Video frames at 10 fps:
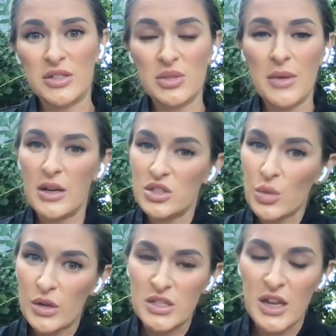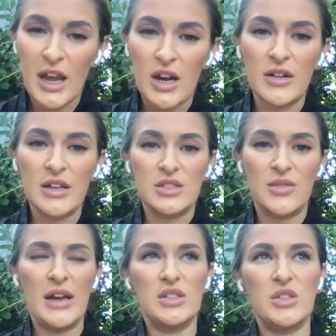also make a square to Aries,
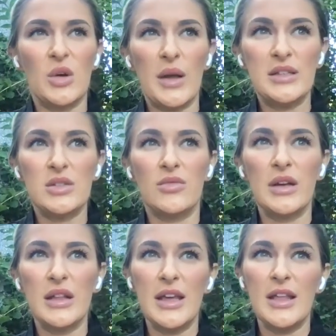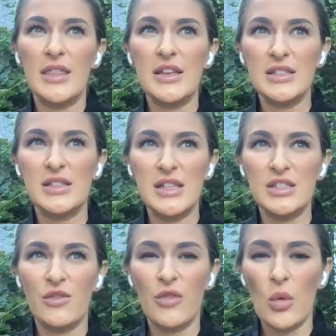right? So it's a really, this,
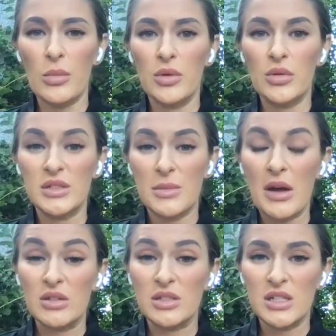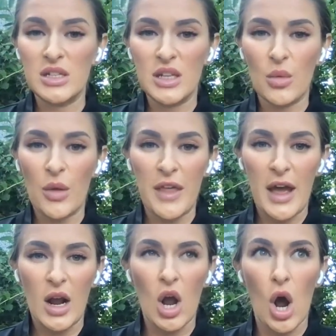this full moon is about dealing with
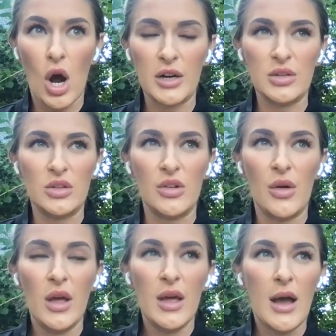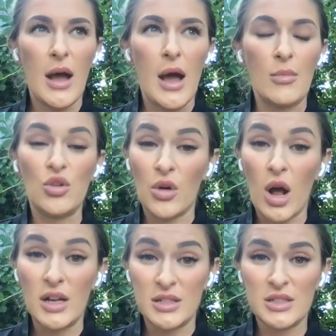that cardinal um,
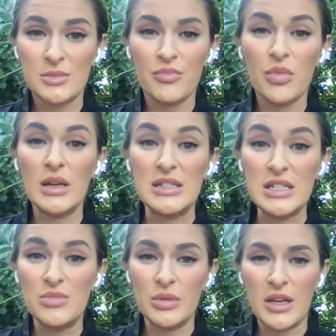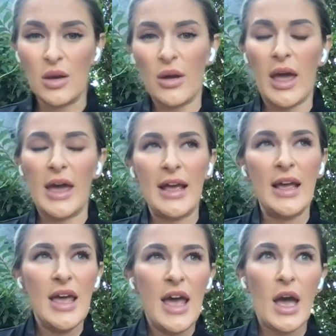cross deeply. Okay.
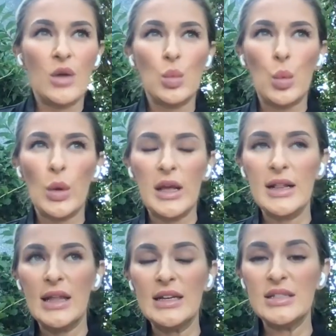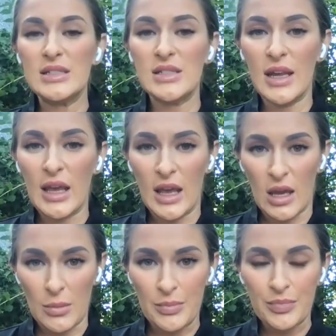And really
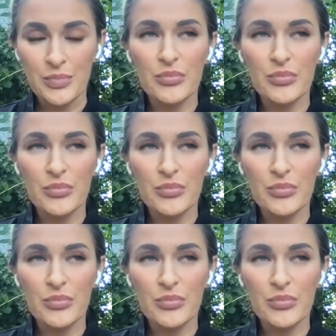seeing